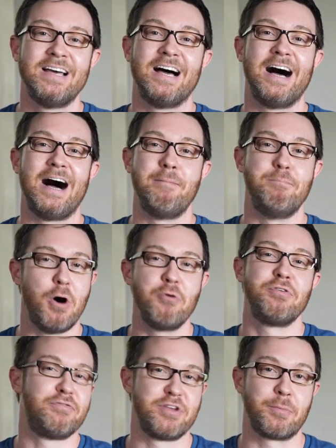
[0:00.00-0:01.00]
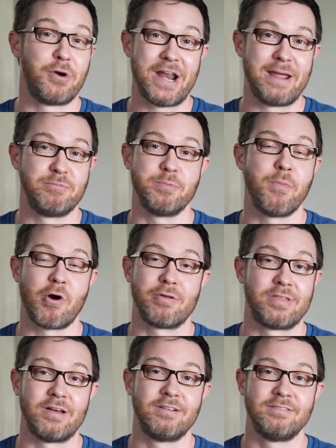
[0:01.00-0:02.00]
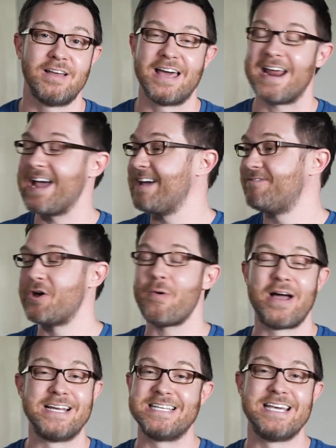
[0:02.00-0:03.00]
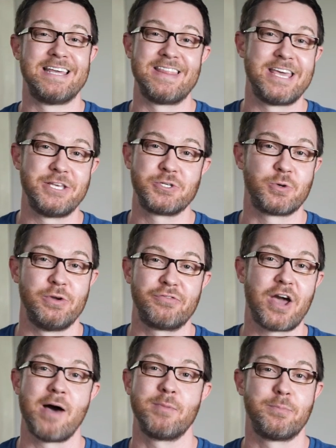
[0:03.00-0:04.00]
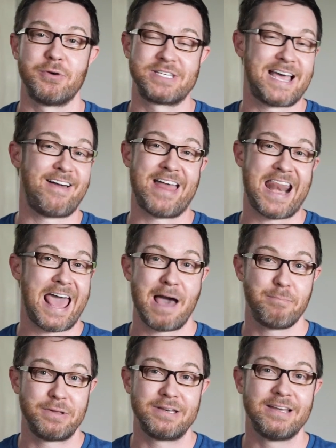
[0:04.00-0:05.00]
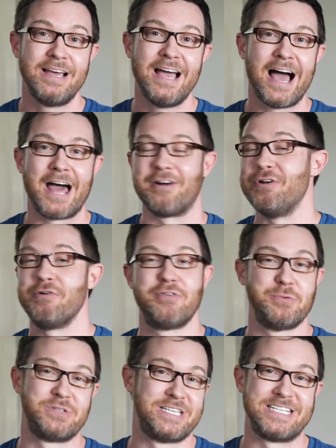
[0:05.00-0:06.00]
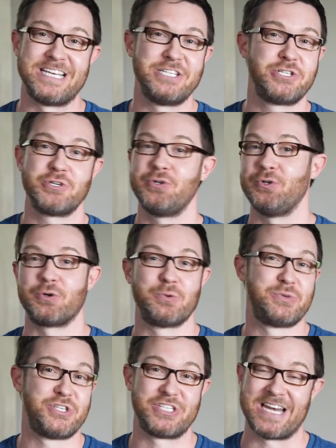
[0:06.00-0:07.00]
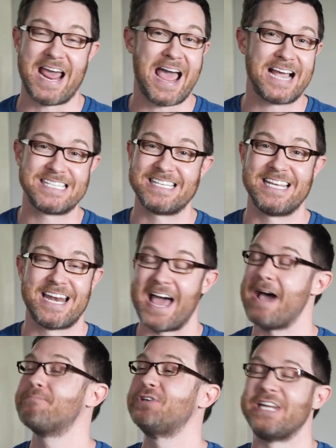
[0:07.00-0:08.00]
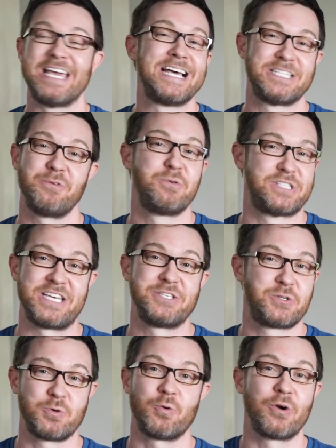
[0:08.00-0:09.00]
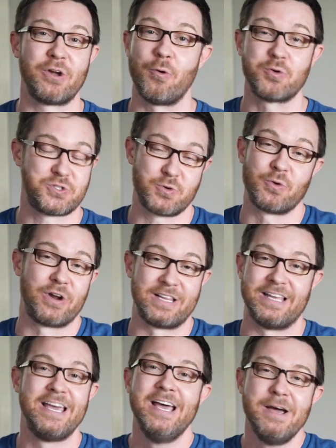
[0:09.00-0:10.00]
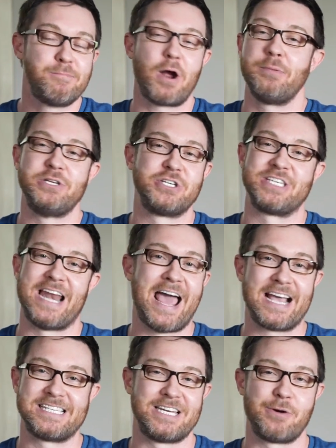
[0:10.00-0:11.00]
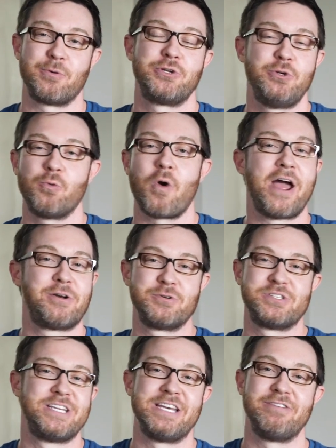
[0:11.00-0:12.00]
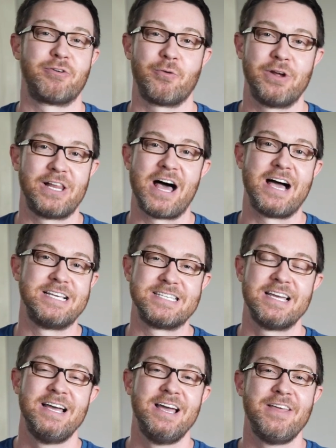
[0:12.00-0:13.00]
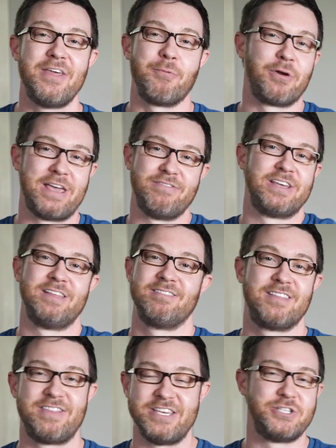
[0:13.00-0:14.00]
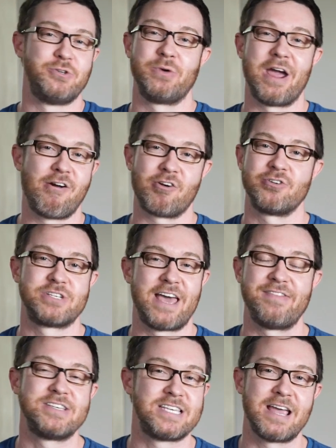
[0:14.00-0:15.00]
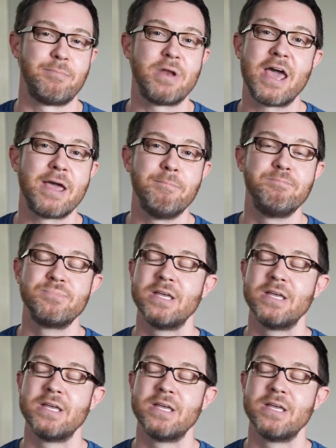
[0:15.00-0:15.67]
Both of them are named Martha. And I have no idea in the history of comic books how that happened. I don't know if it was intentional or it was just an accident. I'm going to guess it was historically, probably just an accident where two writers didn't even realize that these two characters had the same name.